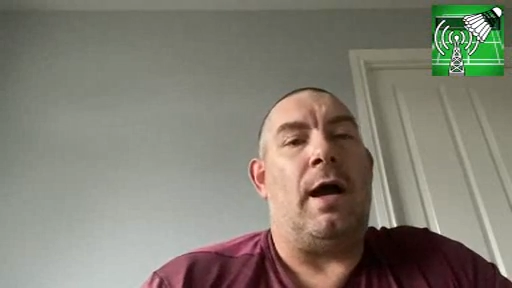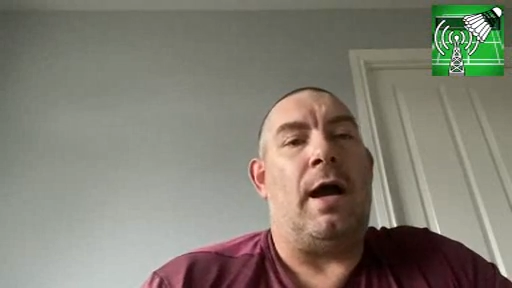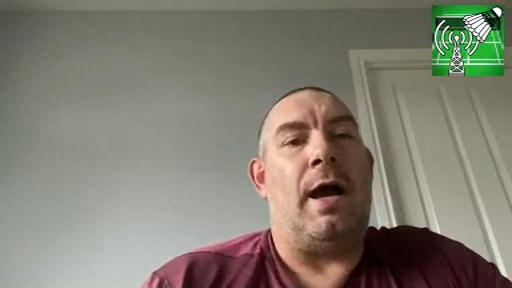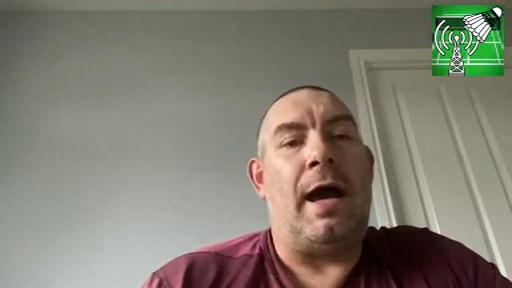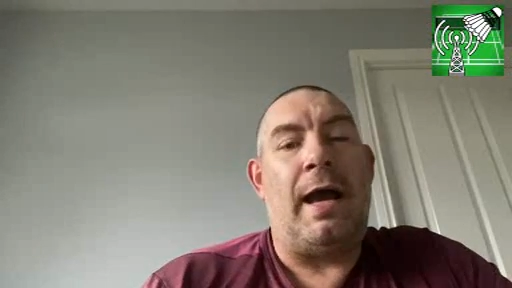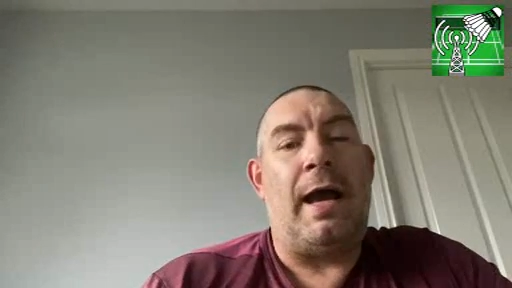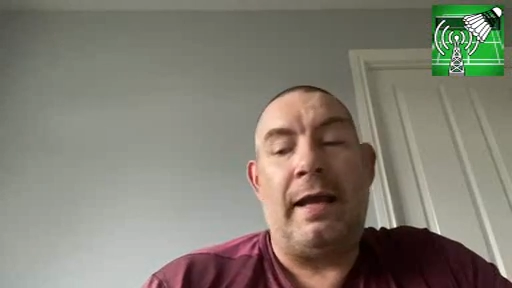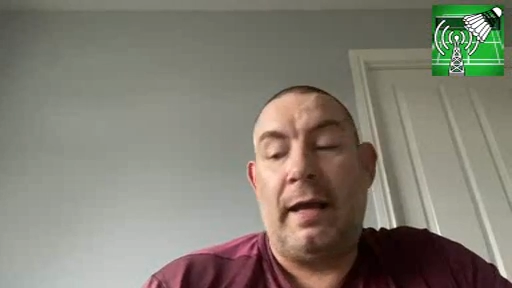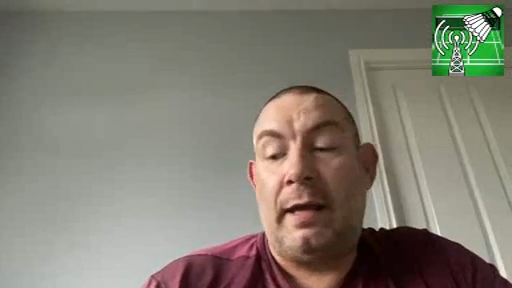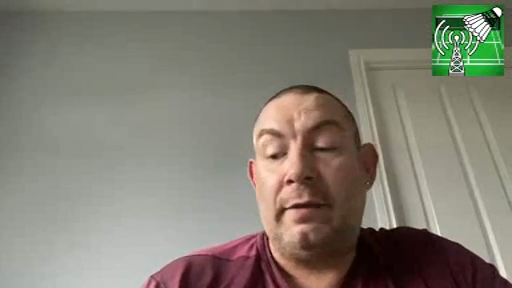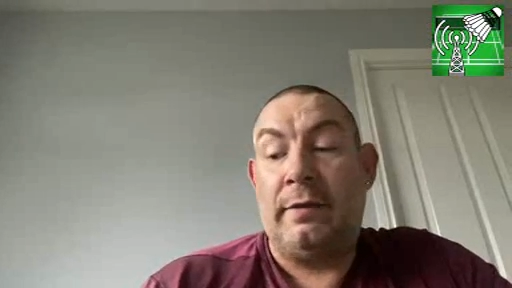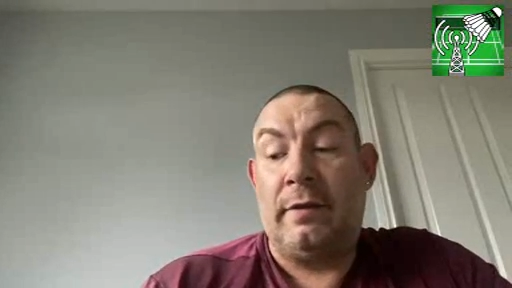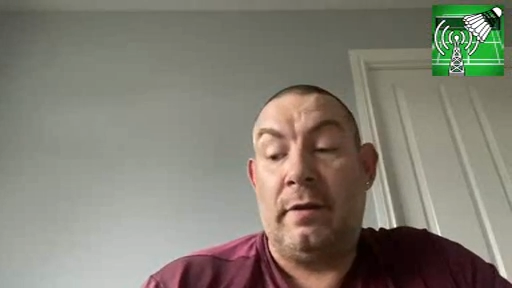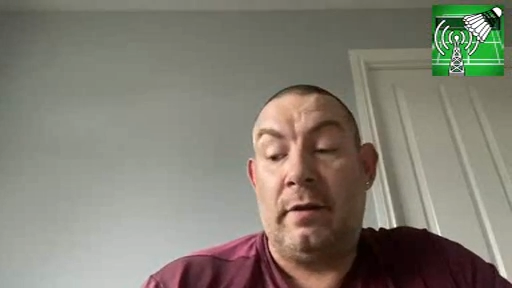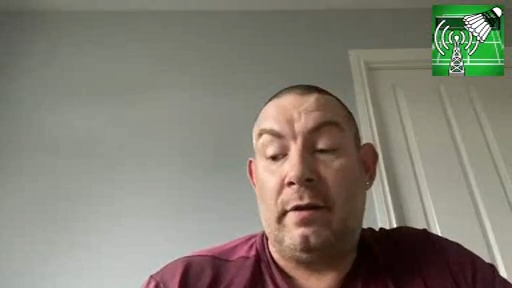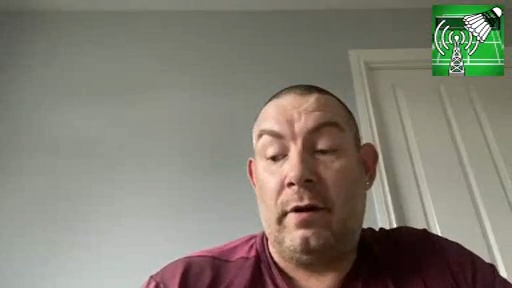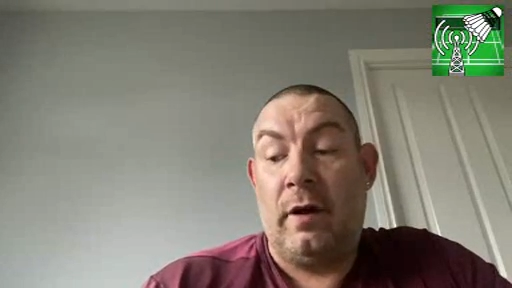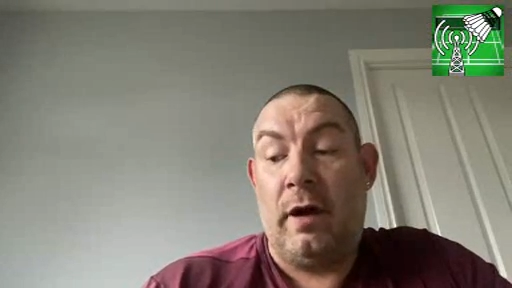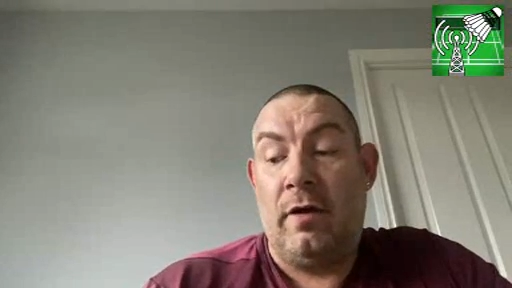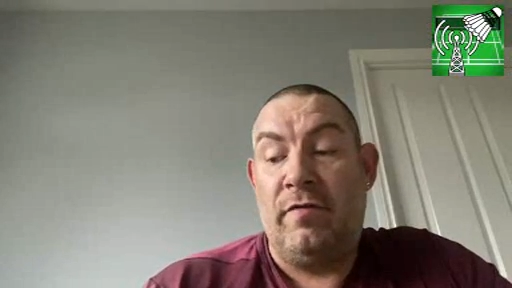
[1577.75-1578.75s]
So what
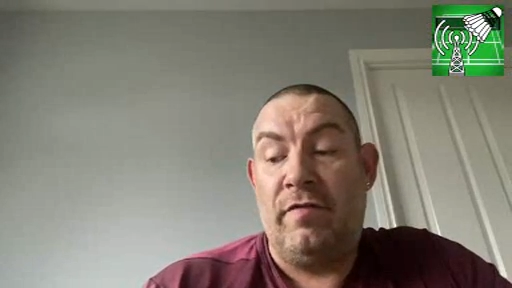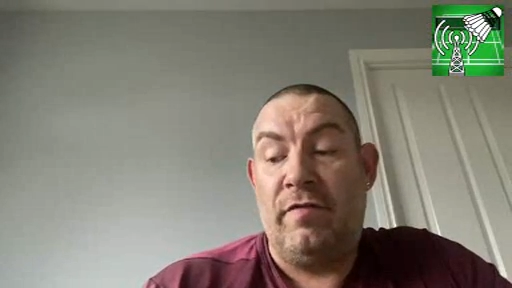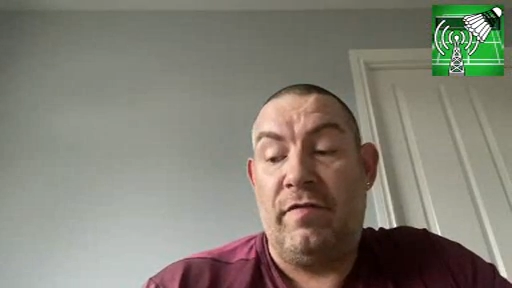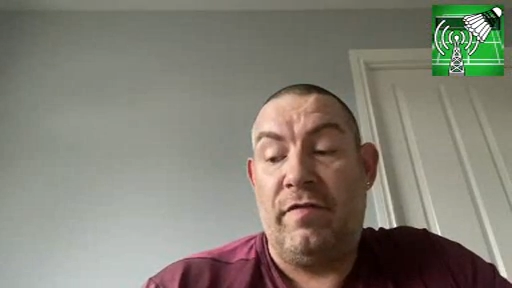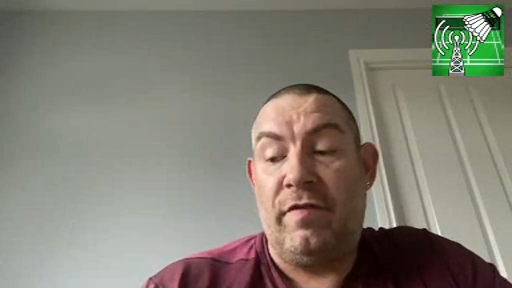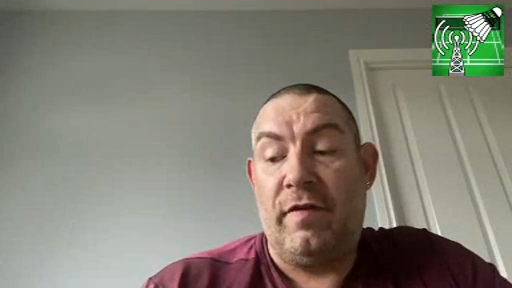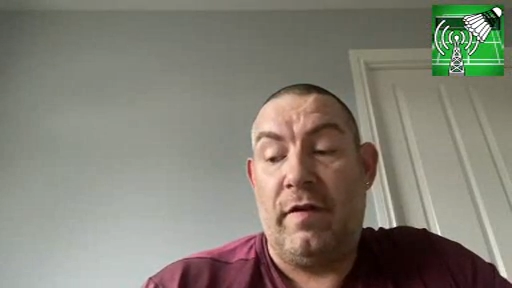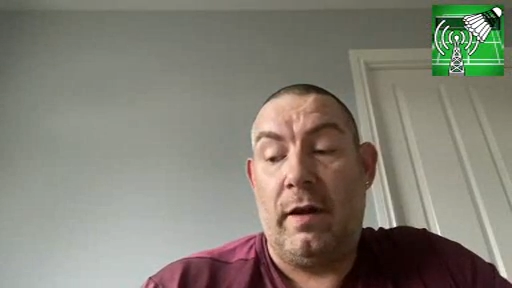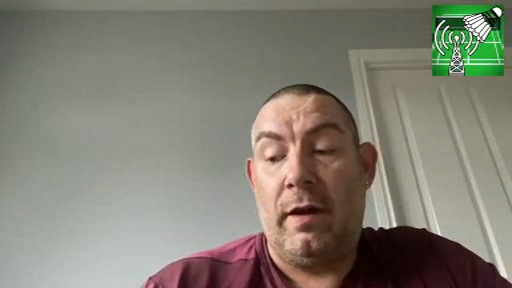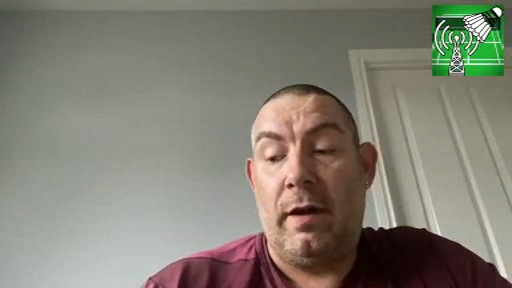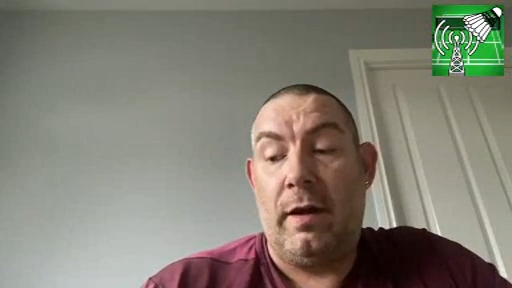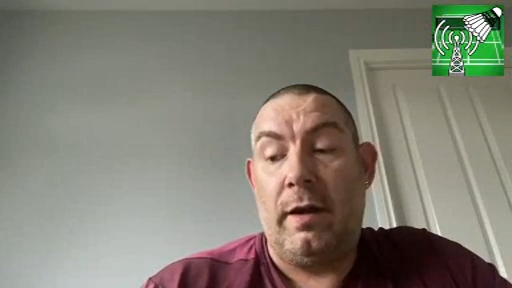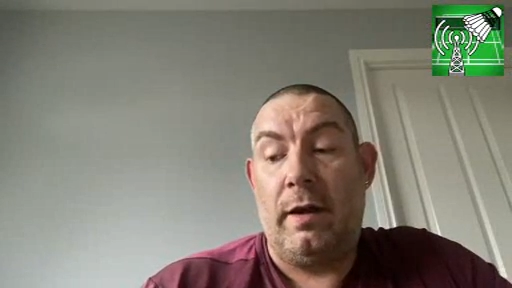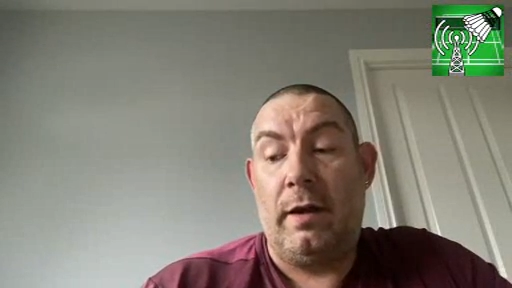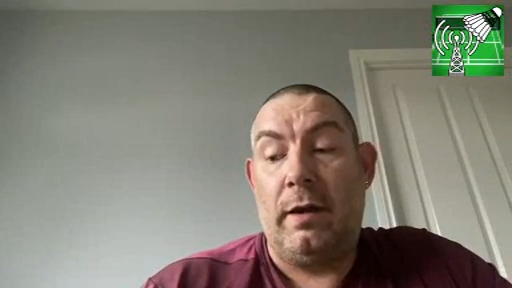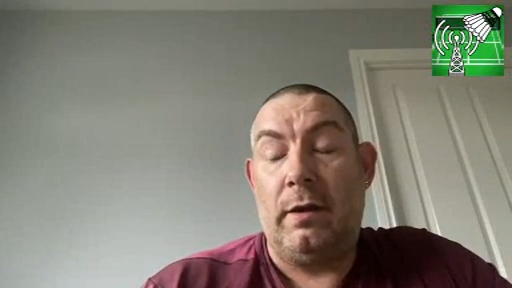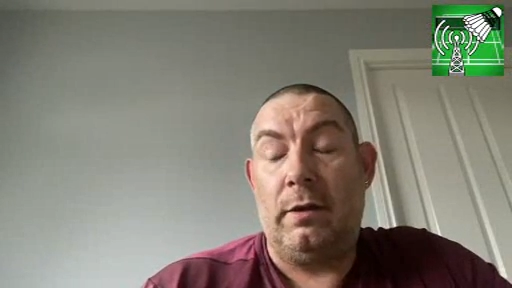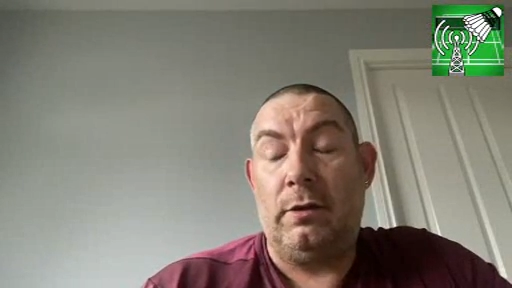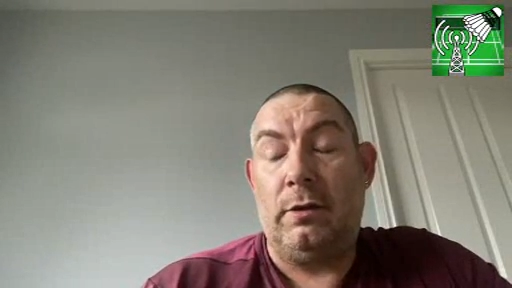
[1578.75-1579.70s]
happens now is